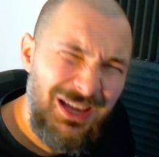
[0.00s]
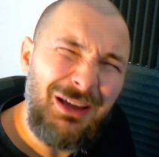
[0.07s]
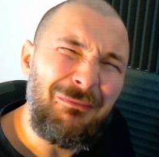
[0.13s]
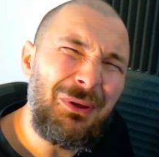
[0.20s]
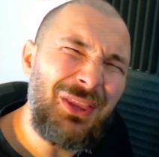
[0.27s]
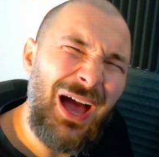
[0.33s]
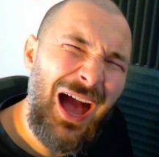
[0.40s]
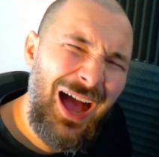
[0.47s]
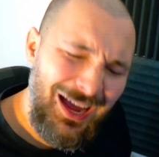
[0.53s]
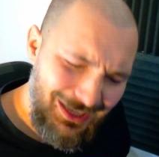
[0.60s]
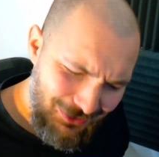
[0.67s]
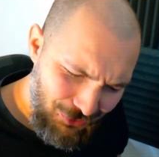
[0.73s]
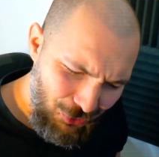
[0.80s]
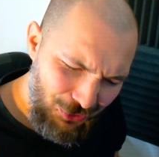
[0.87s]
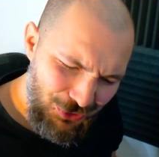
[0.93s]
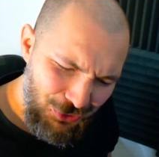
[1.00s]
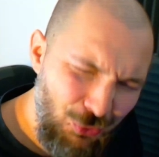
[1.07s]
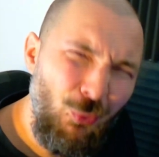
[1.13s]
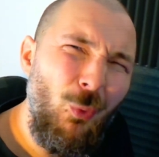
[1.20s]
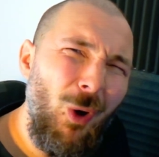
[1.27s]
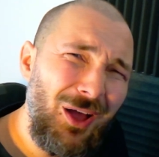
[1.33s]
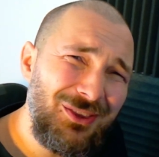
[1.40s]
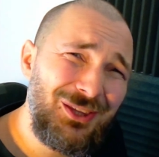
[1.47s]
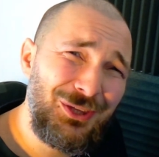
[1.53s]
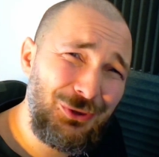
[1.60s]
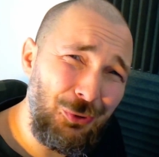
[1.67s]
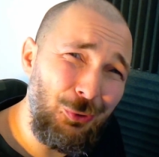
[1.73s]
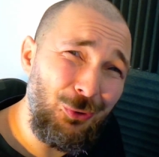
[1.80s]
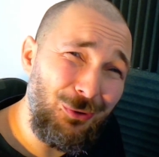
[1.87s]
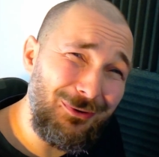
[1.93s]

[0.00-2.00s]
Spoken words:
but I don't want to.